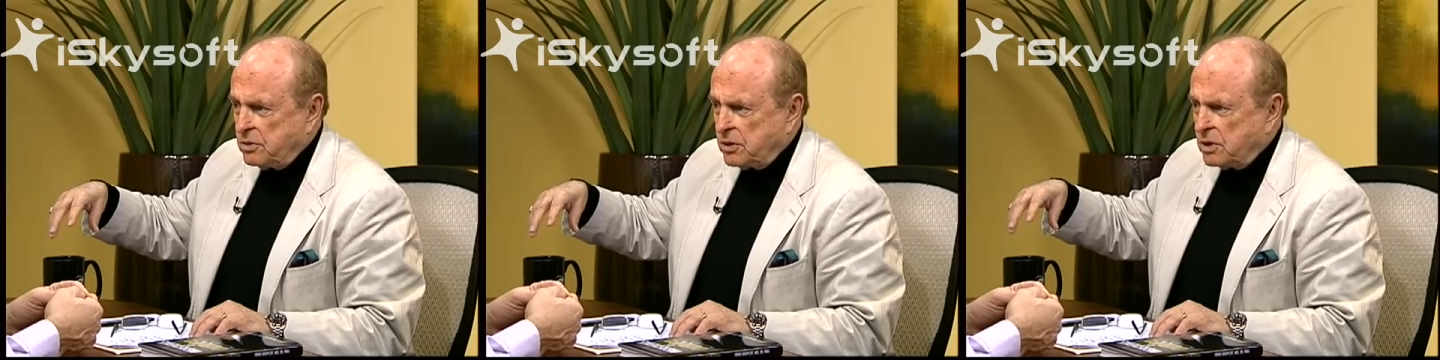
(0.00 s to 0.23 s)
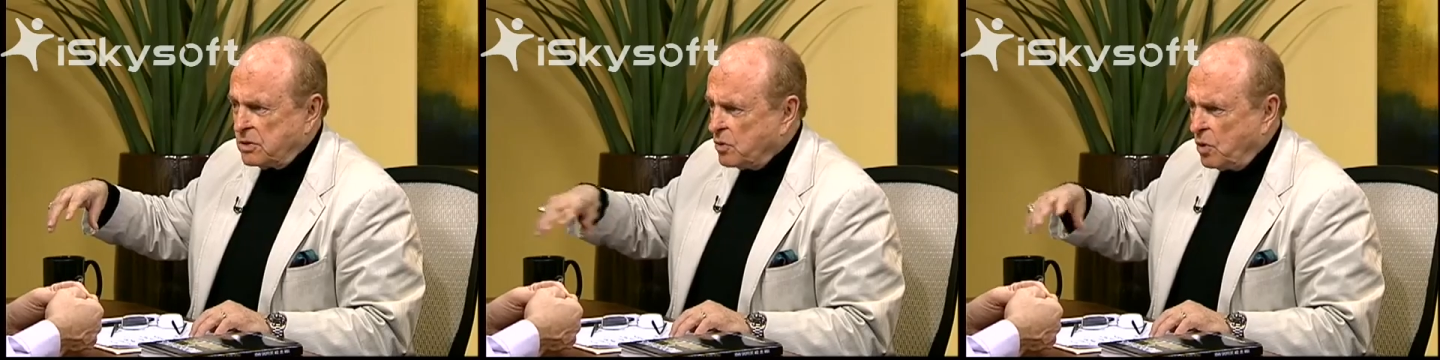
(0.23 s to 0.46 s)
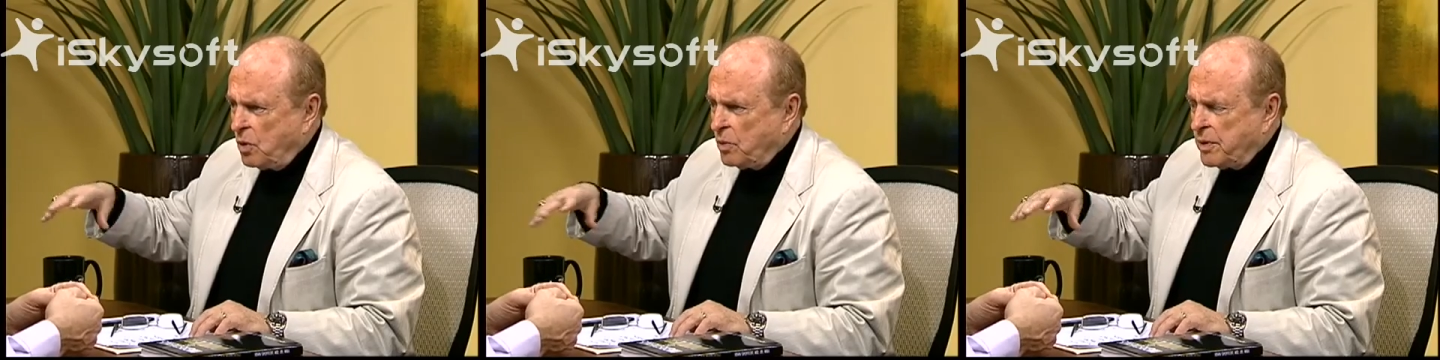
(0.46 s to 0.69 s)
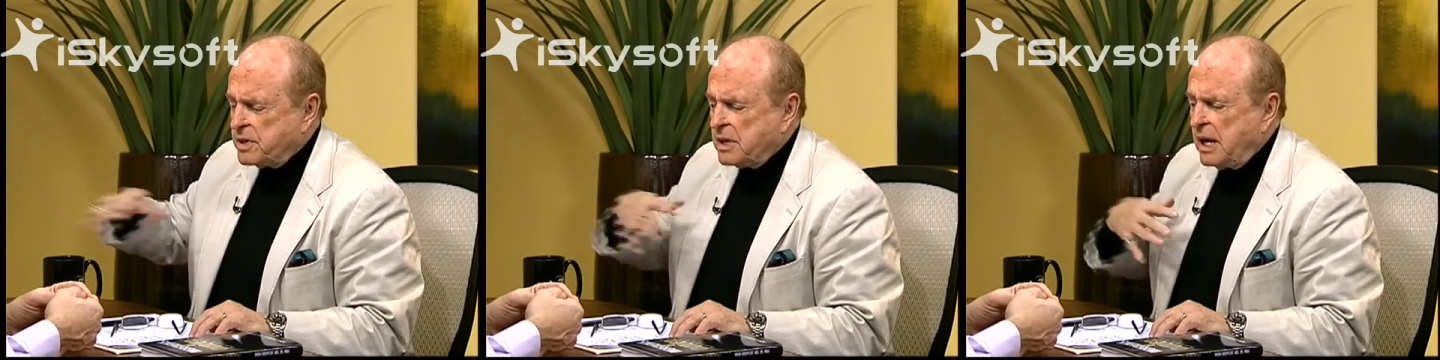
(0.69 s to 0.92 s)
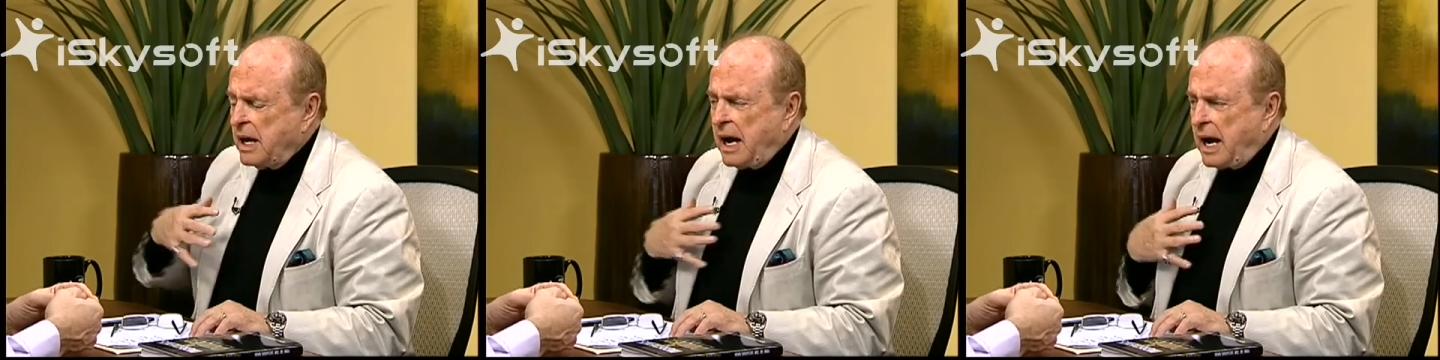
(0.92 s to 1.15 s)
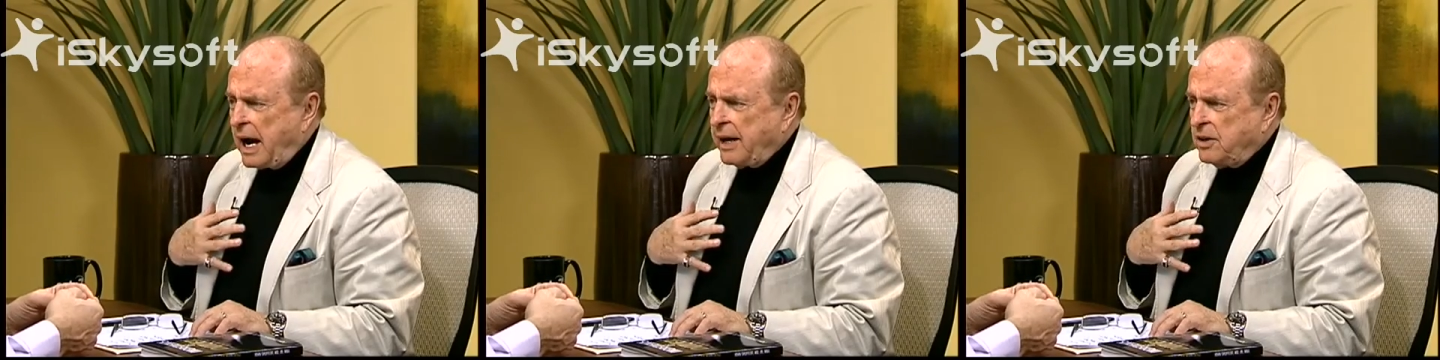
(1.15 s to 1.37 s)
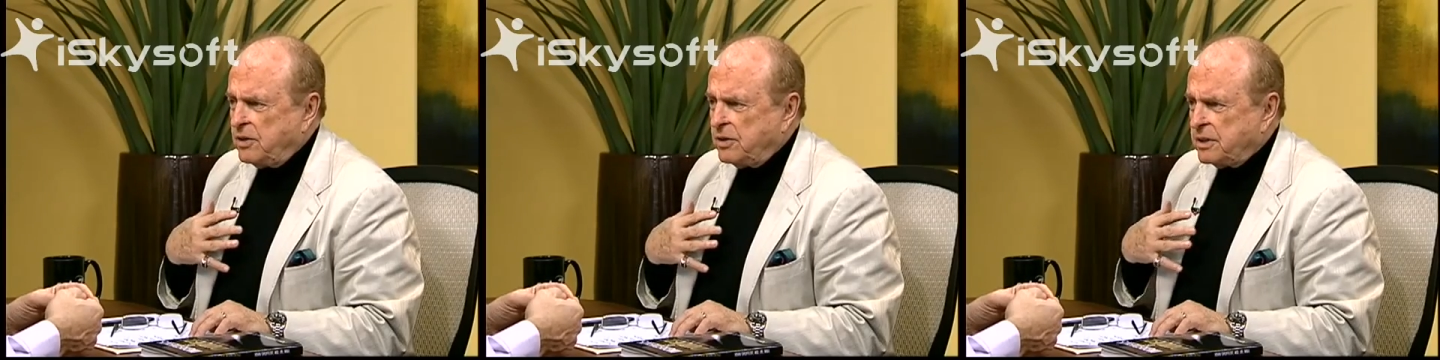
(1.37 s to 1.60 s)
unit, always.
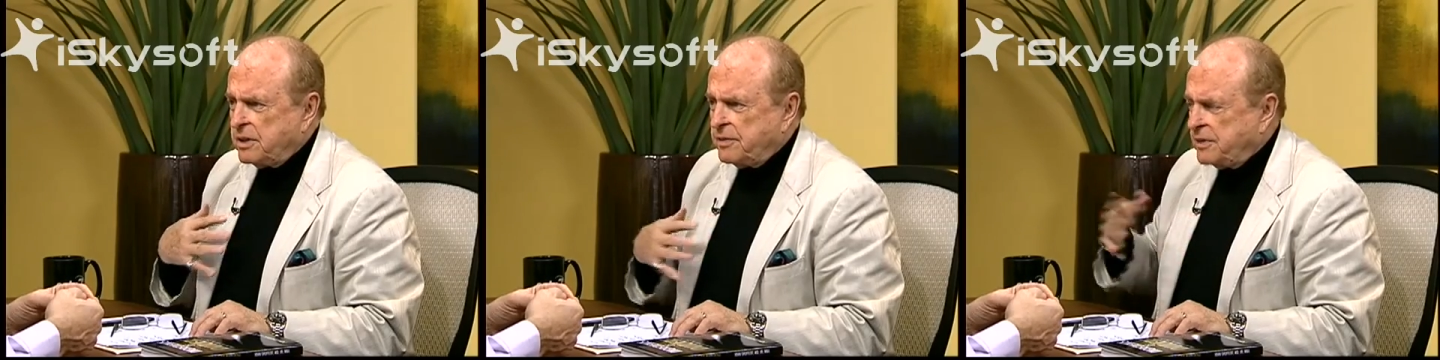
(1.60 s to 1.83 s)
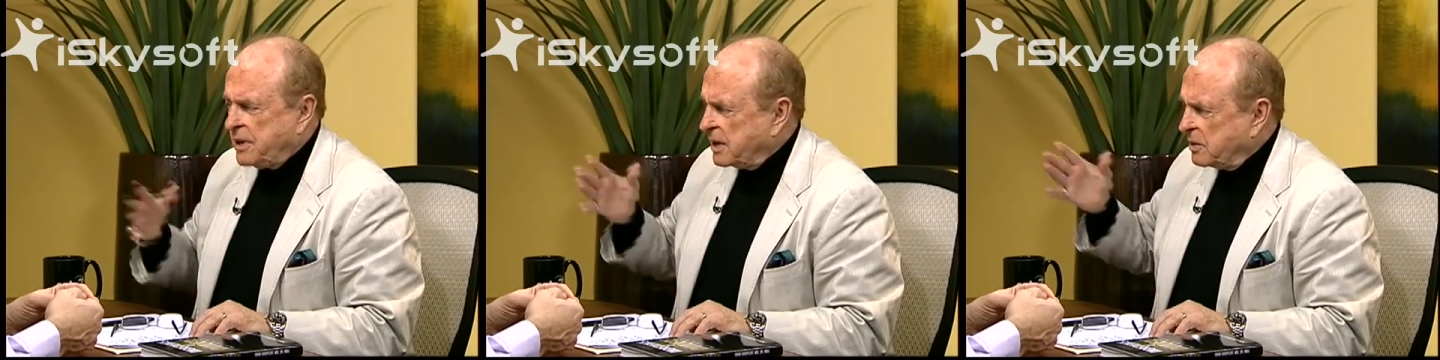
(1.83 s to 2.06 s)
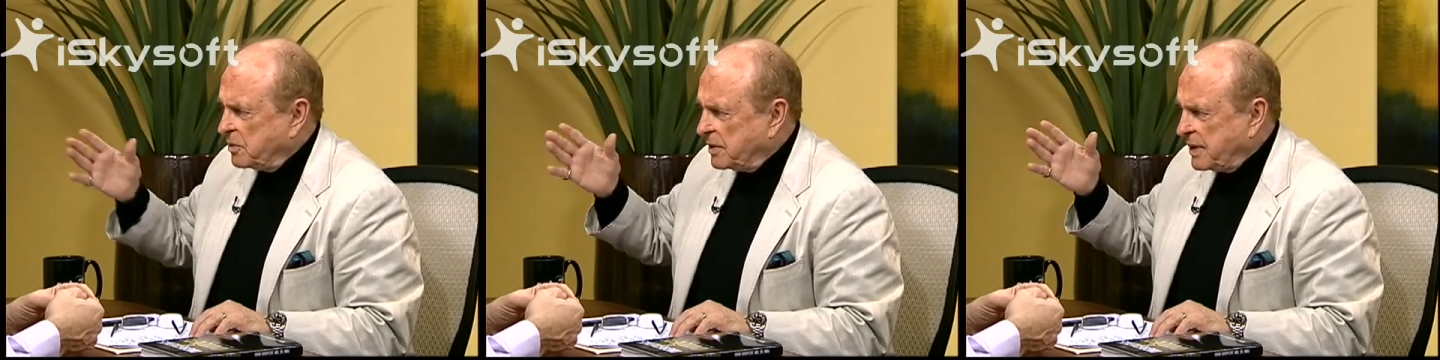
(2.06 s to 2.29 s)
I couldn't have done it